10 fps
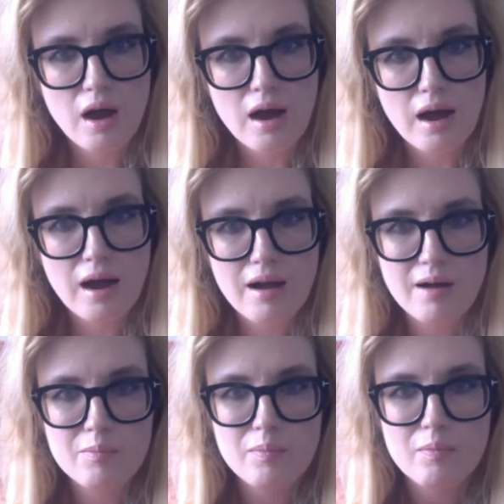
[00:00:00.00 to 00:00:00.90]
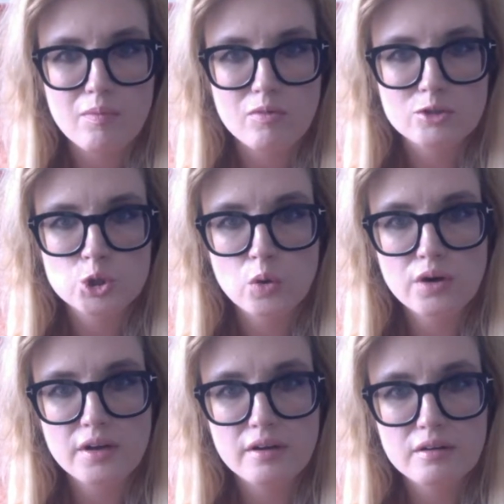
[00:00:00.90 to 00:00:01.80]
Uh,
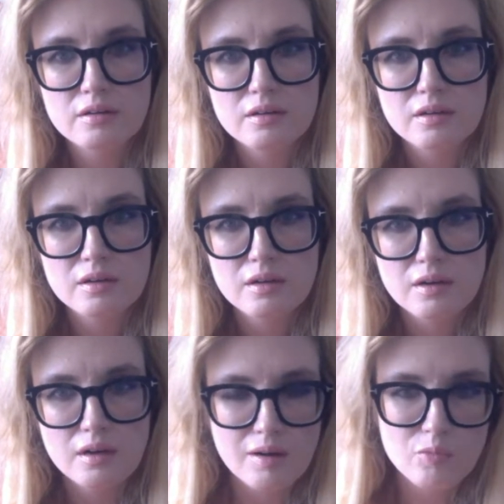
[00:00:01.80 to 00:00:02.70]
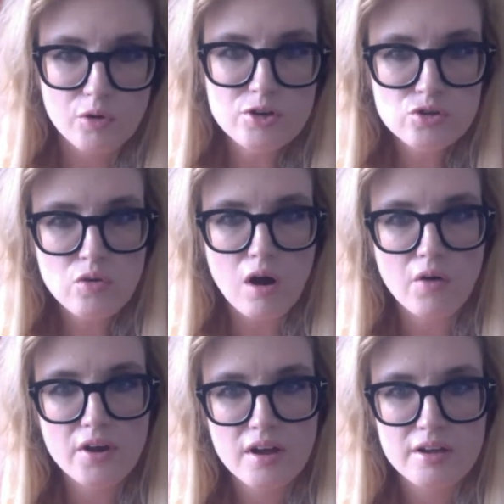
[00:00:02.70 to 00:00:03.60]
Jordan, Ritu
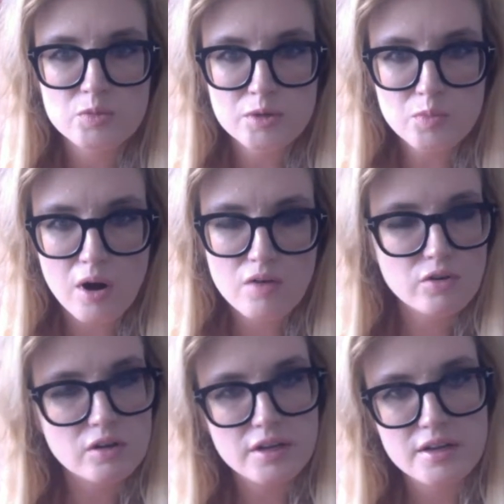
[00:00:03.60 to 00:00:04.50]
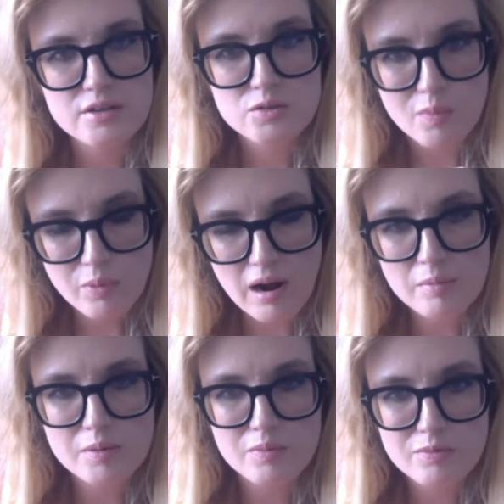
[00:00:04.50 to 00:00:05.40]
Arya as Ms. Marvel is
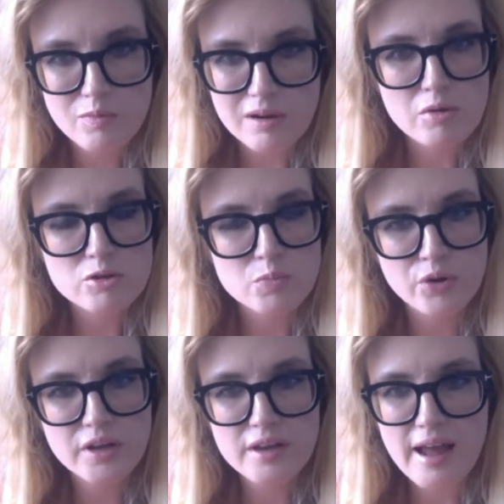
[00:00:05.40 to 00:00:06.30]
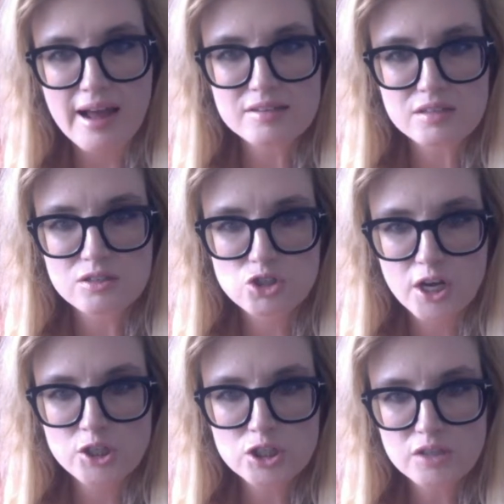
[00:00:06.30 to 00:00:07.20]
probably one of the most brilliant casting
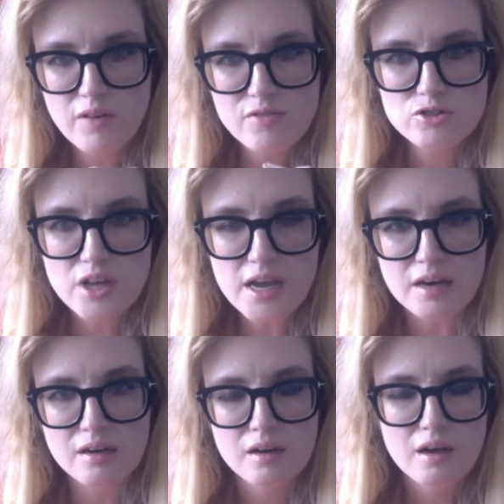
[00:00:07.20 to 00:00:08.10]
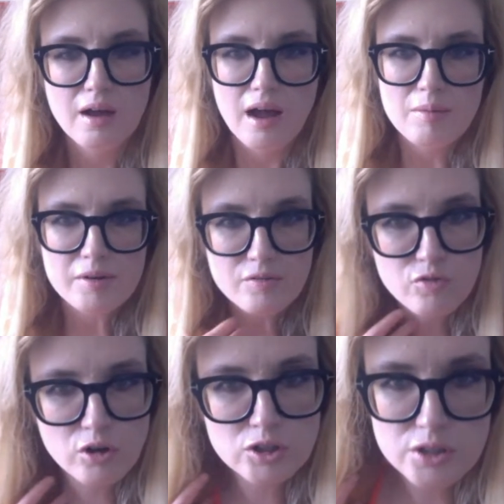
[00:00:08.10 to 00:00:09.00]
suggestions I've ever seen. I mean,
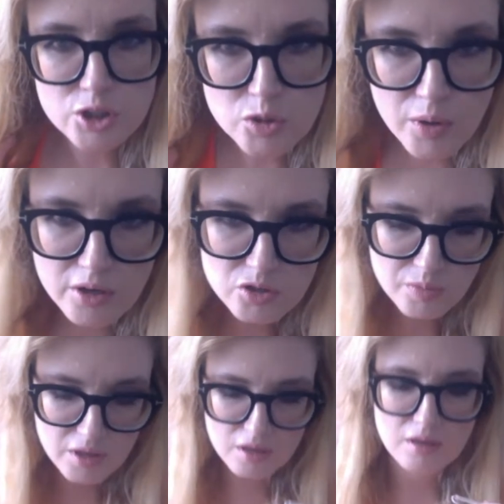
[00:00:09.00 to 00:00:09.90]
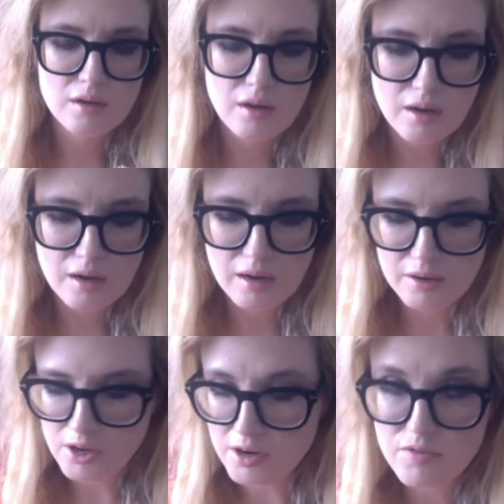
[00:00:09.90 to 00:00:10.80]
unfortunately, she's supposed to be uh,
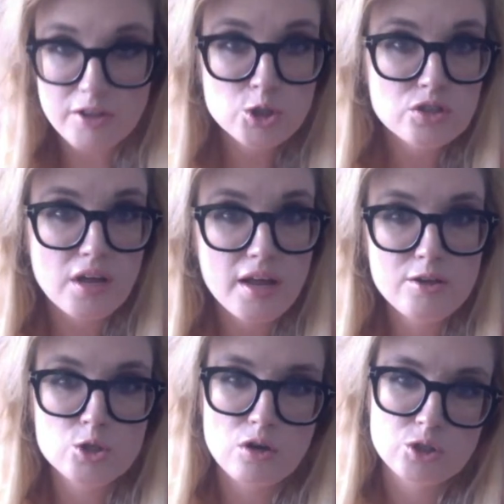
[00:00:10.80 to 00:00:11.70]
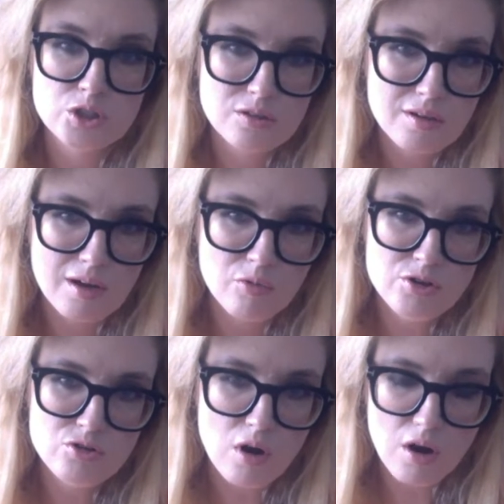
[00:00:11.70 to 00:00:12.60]
young Avengers age, so she, uh,
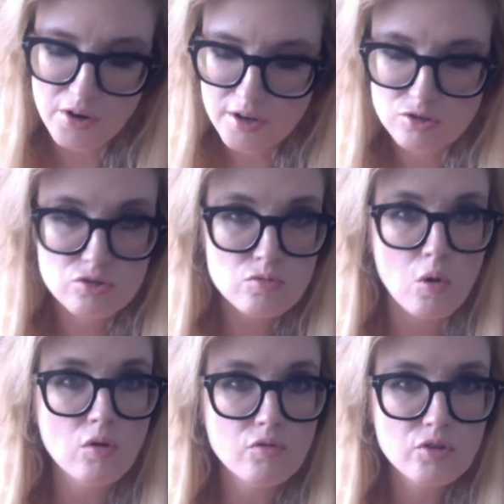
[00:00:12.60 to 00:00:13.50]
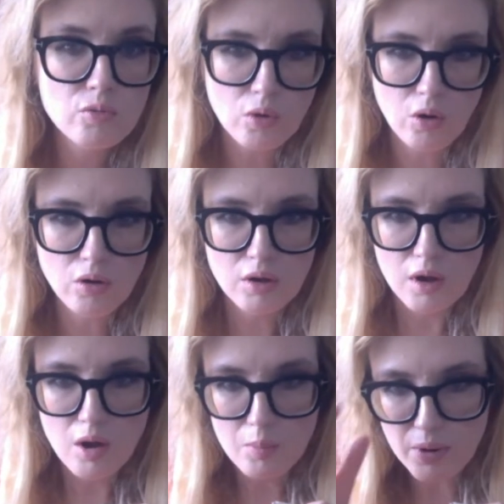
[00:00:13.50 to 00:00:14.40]
Ritu Arya is too old for the role.
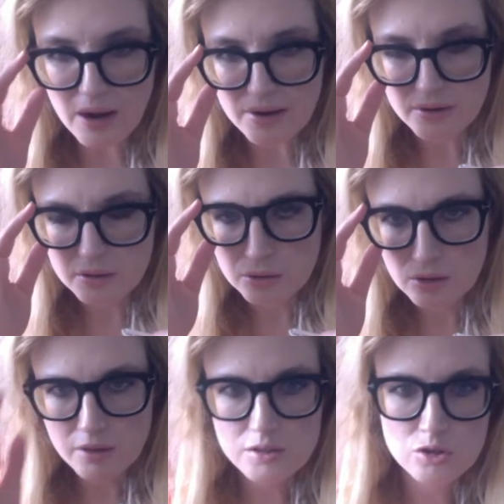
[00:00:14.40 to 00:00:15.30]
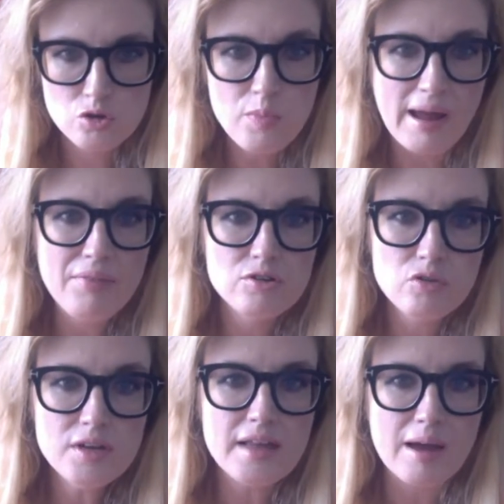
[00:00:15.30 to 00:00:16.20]
But it's too bad they're
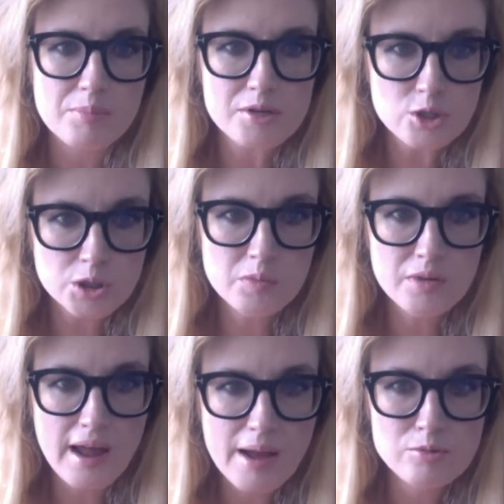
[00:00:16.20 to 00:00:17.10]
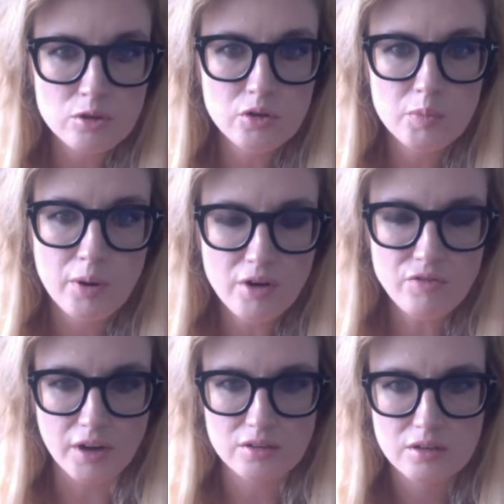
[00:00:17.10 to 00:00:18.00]
doing that because she'd be absolutely
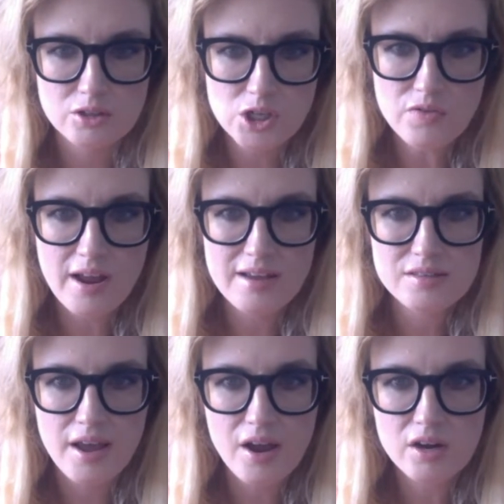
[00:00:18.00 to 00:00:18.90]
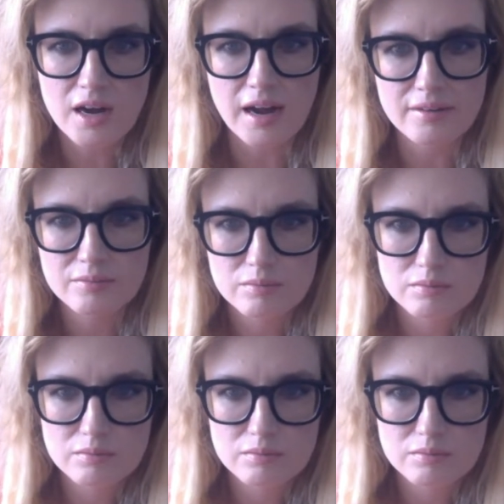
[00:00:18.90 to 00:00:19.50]
perfect. She even has the haircut.